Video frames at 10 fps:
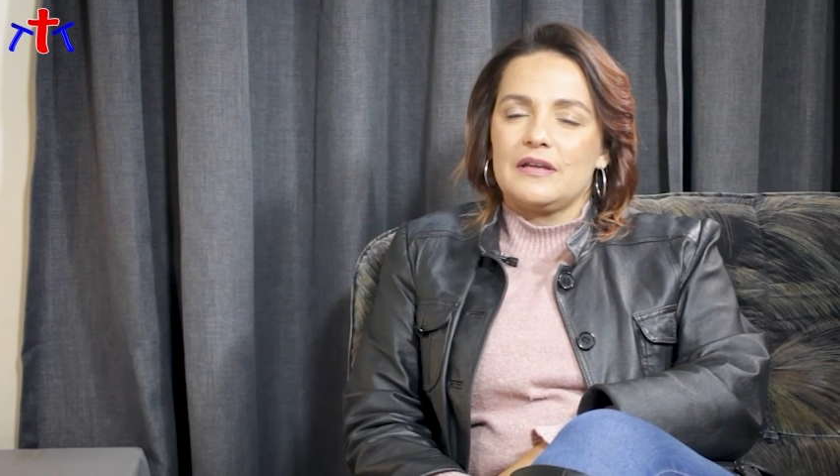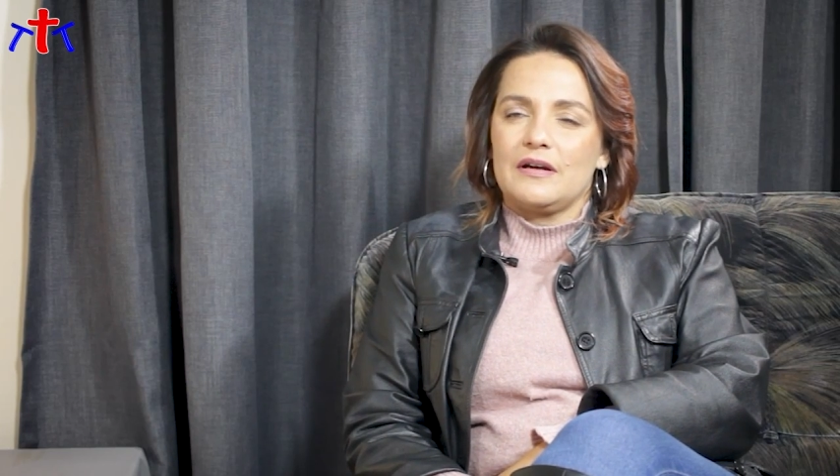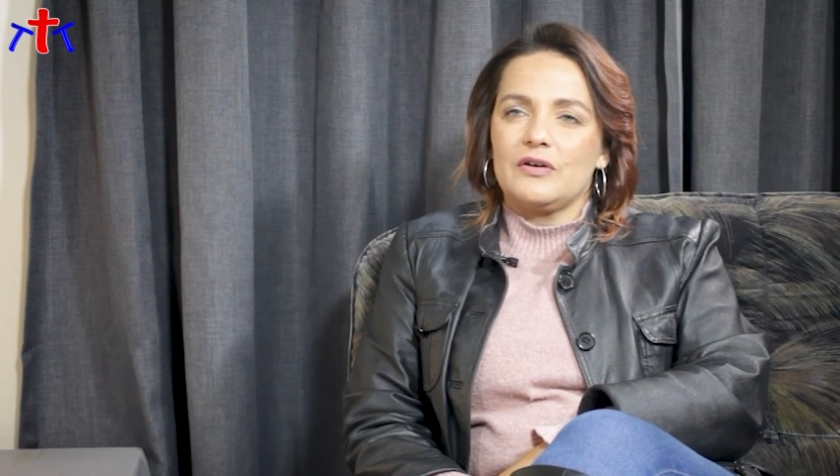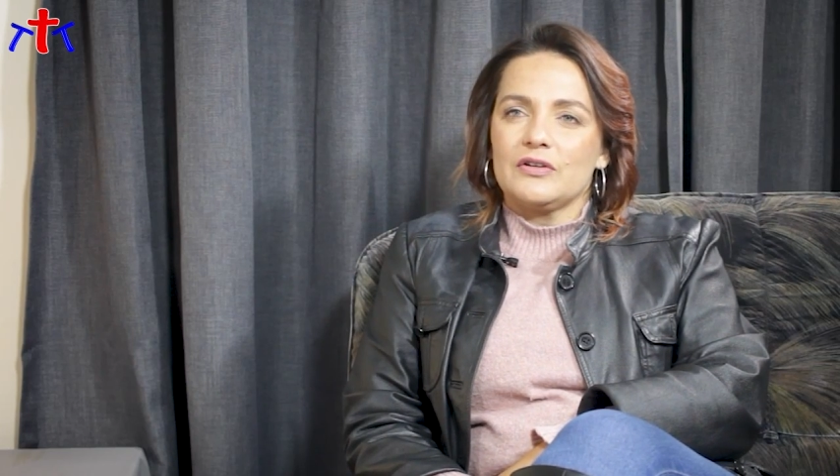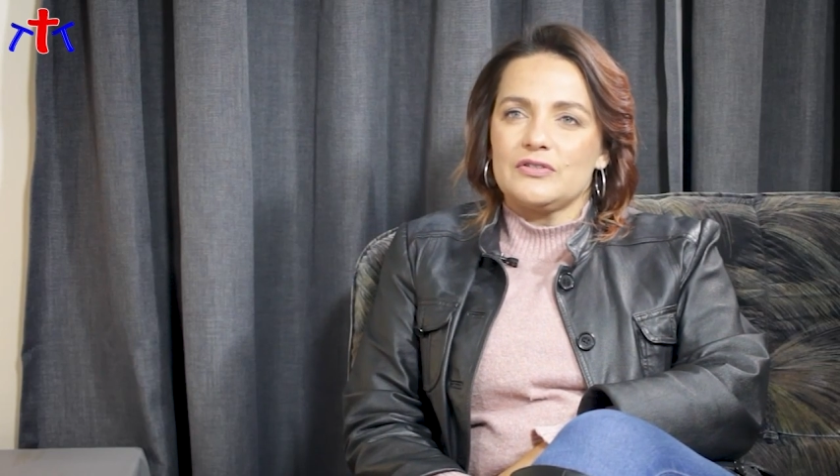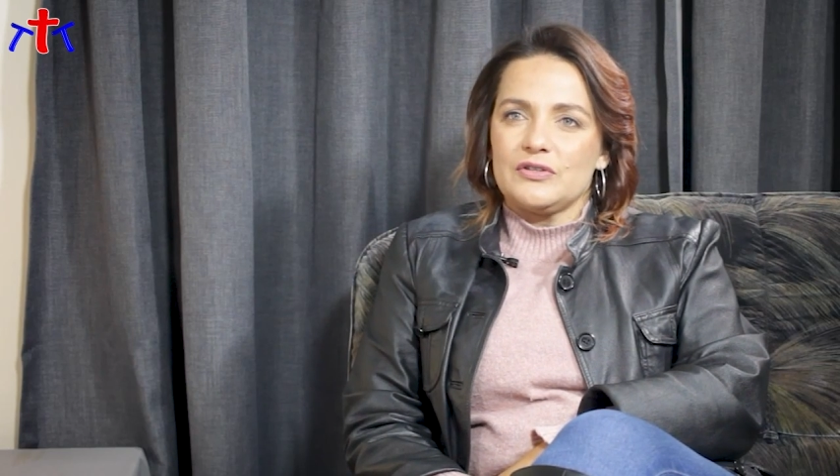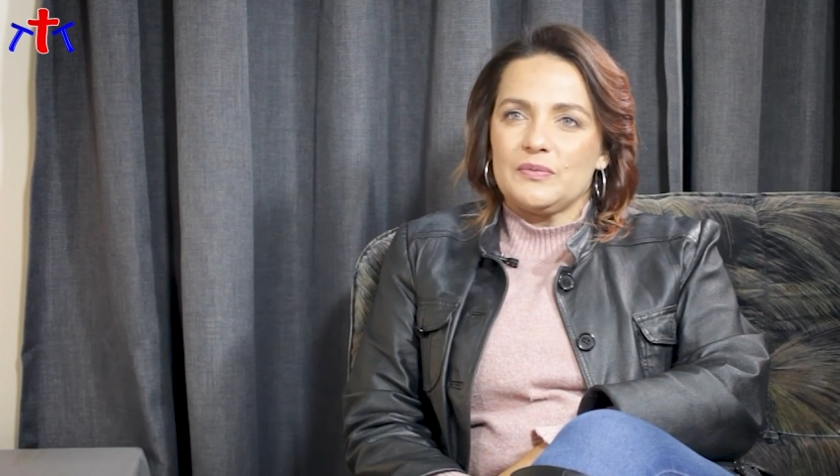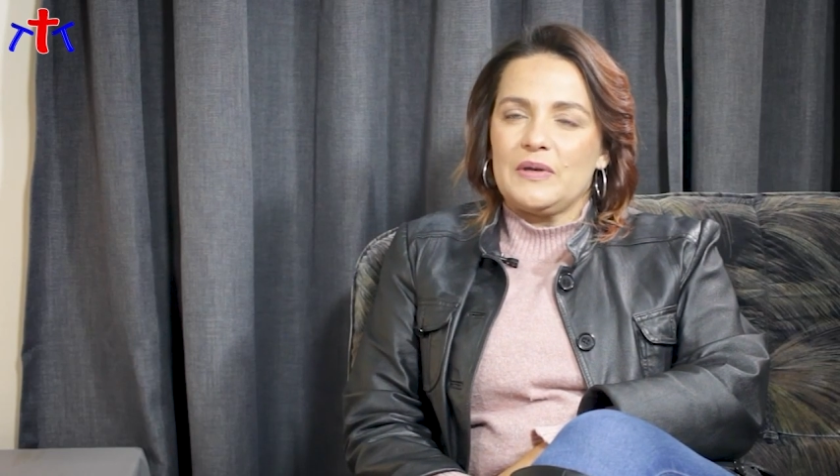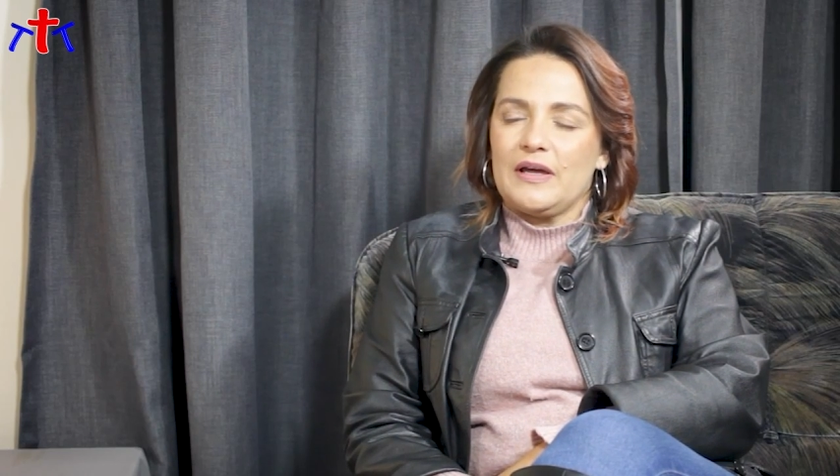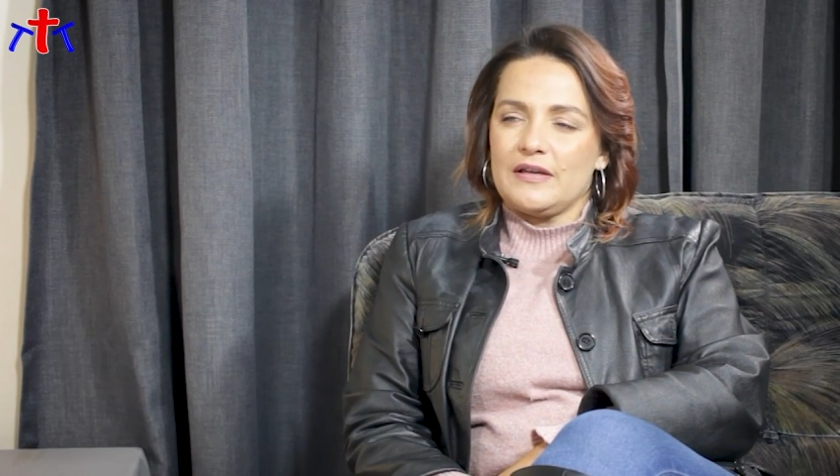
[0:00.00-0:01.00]
that I got to
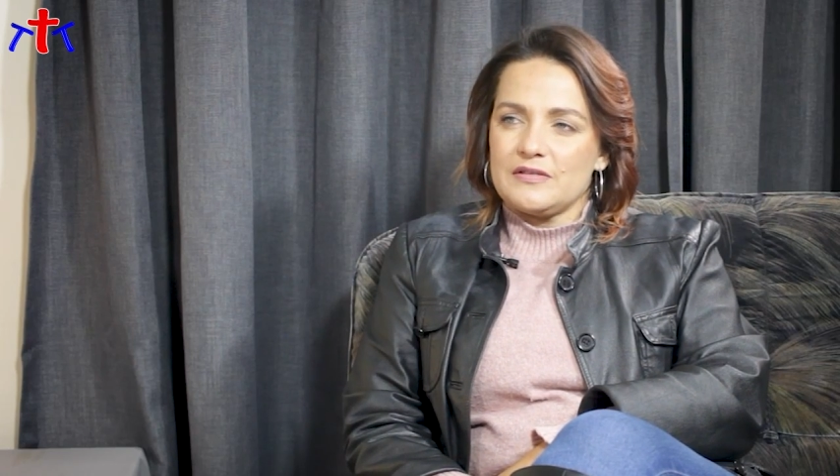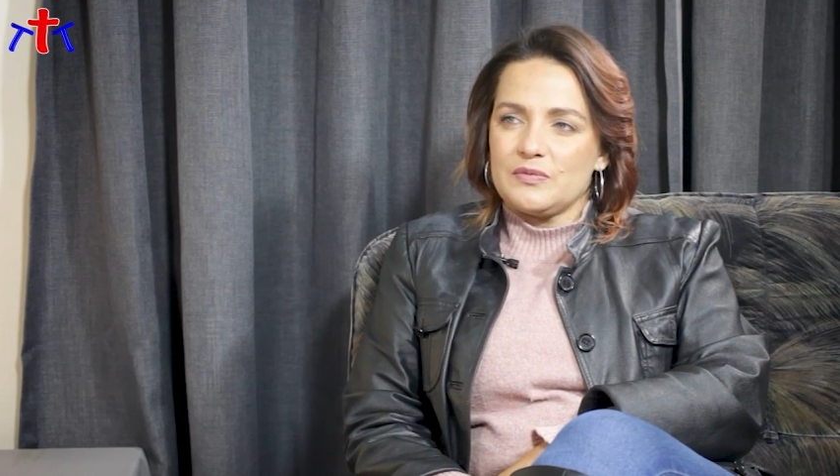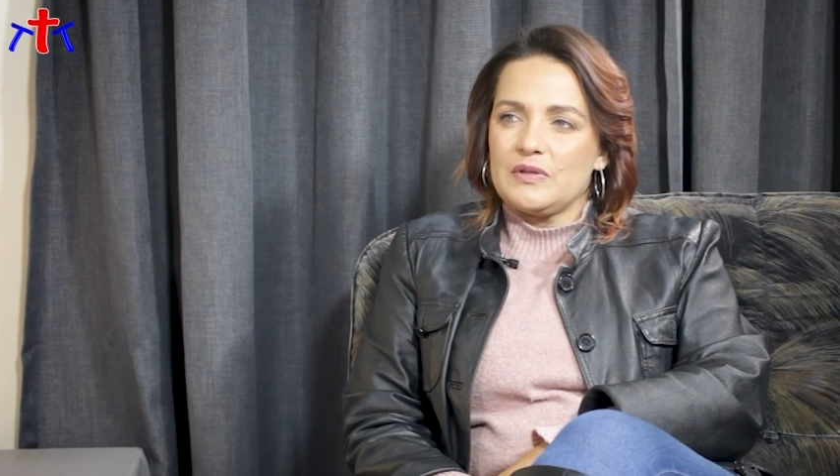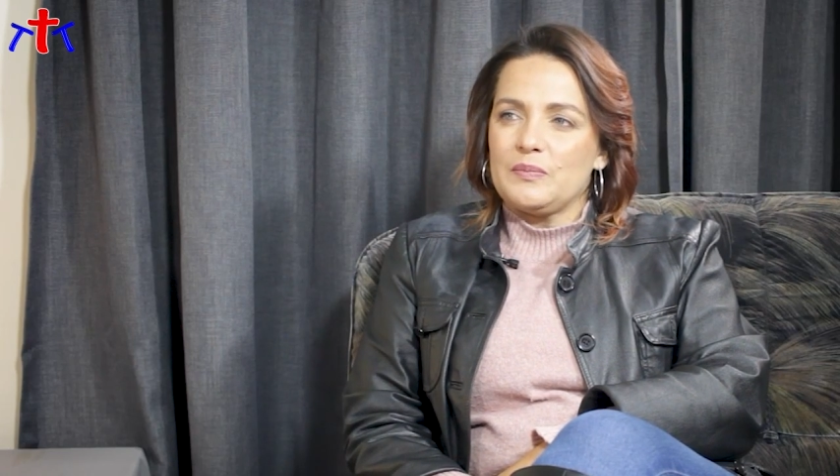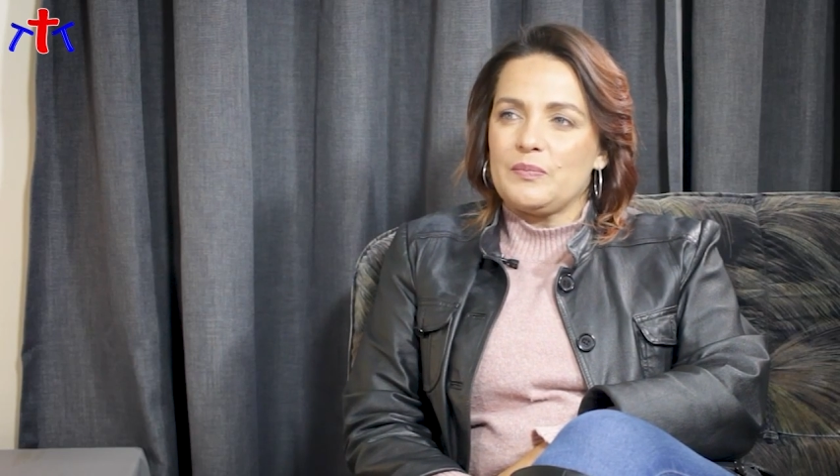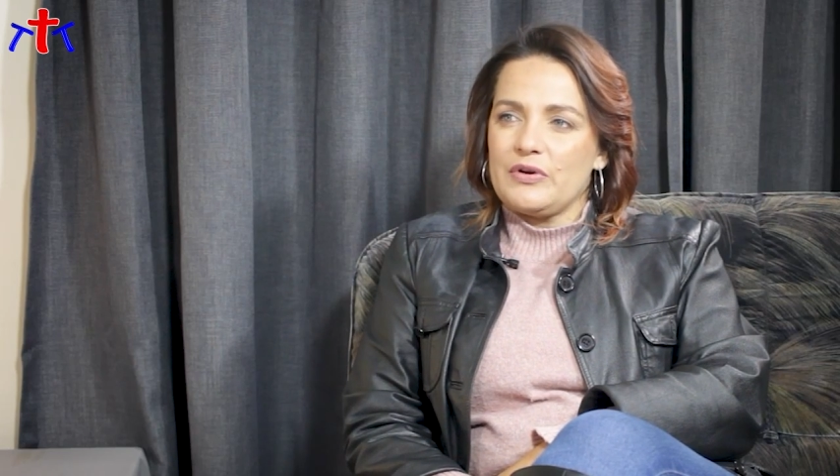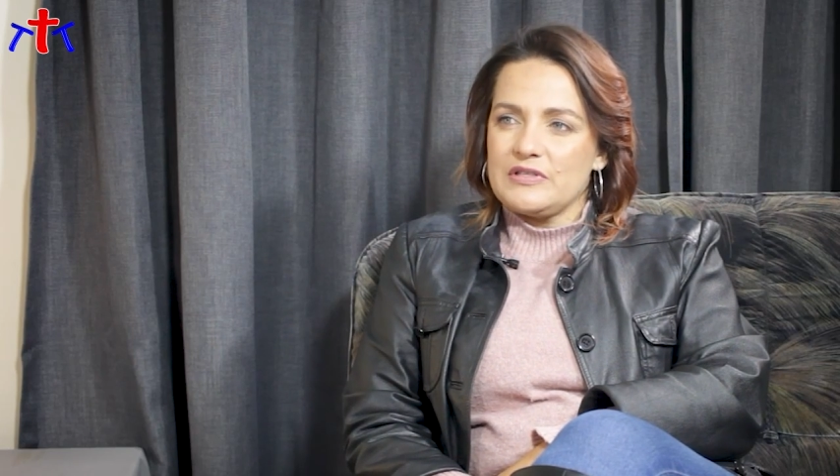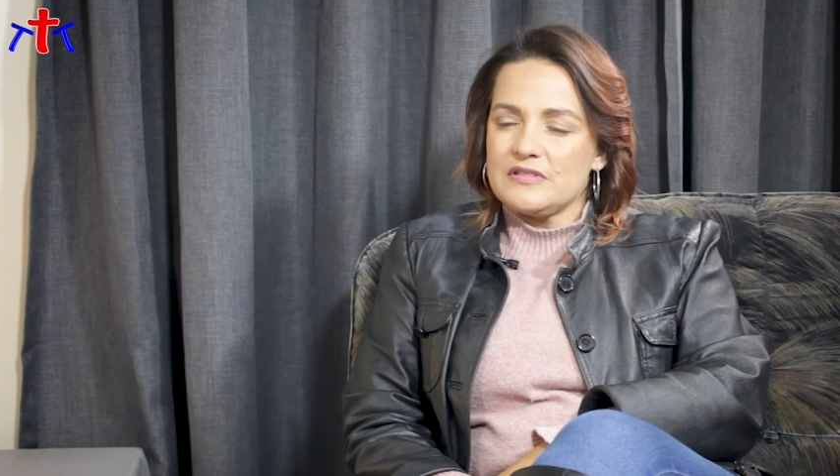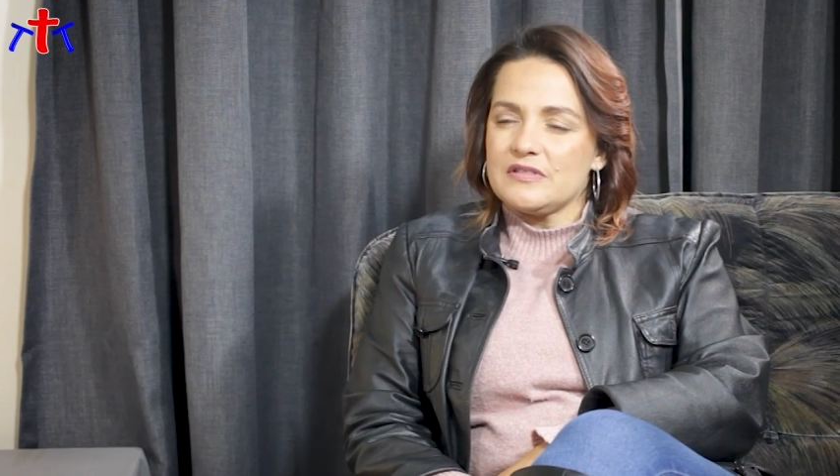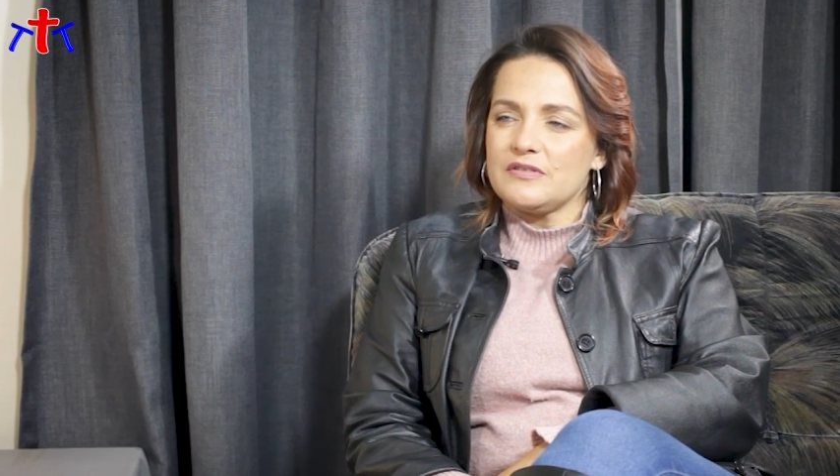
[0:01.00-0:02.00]
a place where the
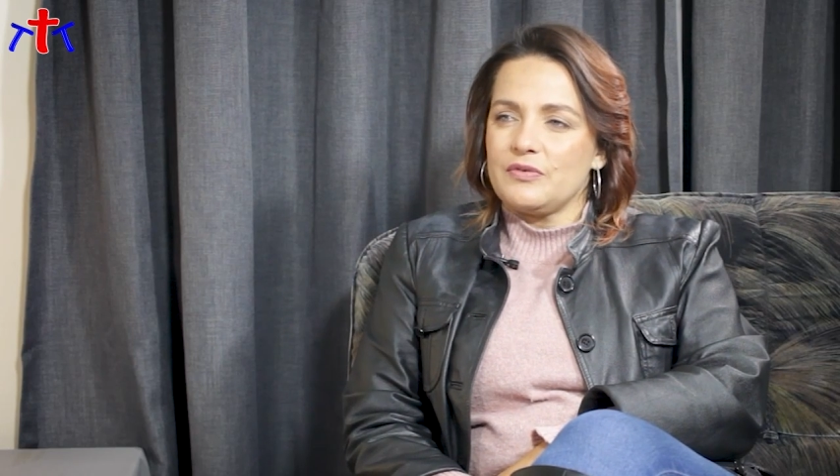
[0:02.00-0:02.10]
presence